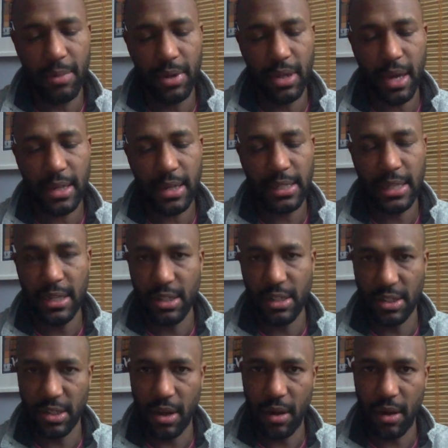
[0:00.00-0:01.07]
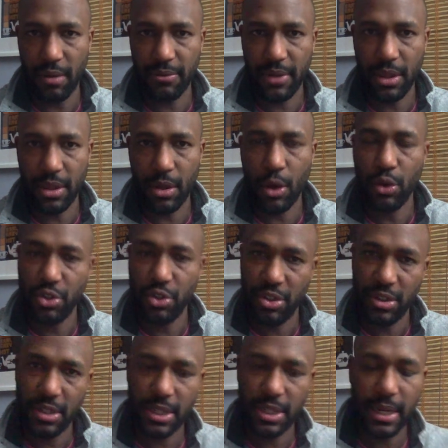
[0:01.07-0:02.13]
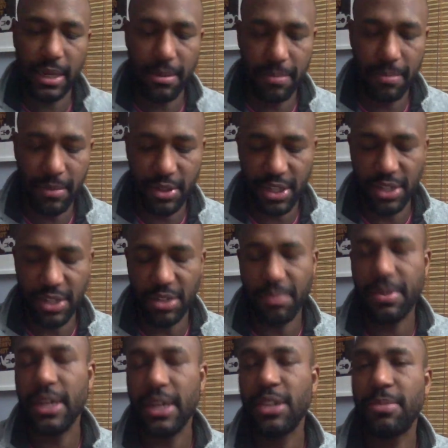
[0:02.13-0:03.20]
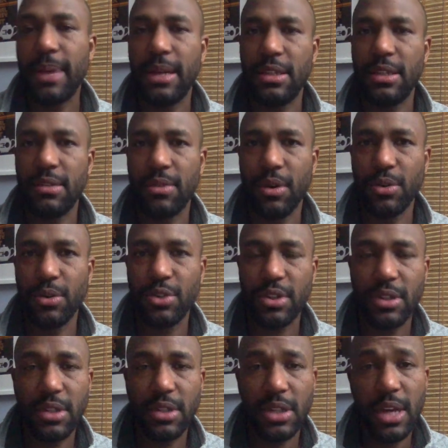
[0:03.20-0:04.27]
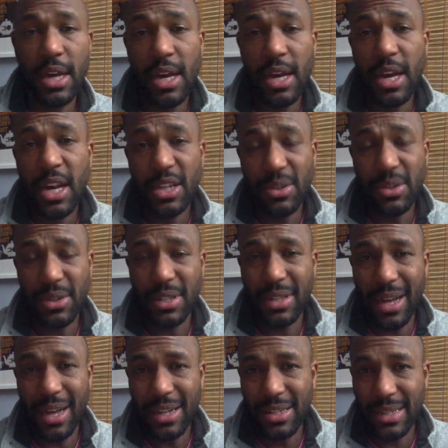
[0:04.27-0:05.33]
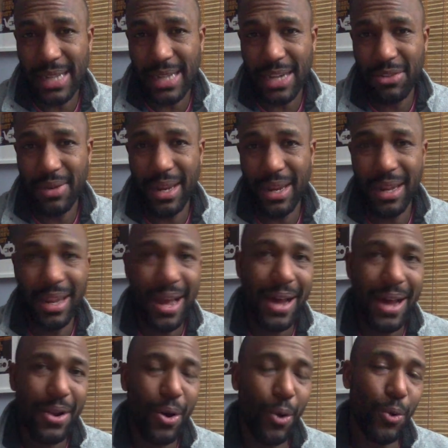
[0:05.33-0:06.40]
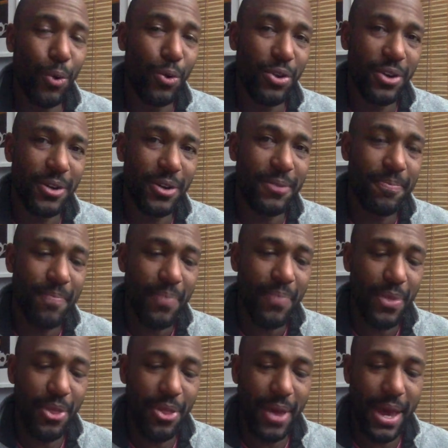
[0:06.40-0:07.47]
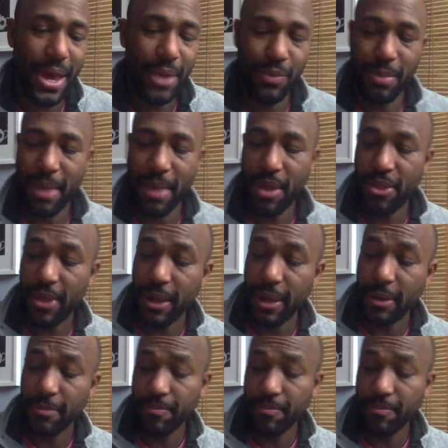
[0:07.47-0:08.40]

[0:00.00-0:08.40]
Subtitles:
dioxide dissolved in the oceans that can change the pH balance of the oceans. So this knowledge is actually a lot older than we might think,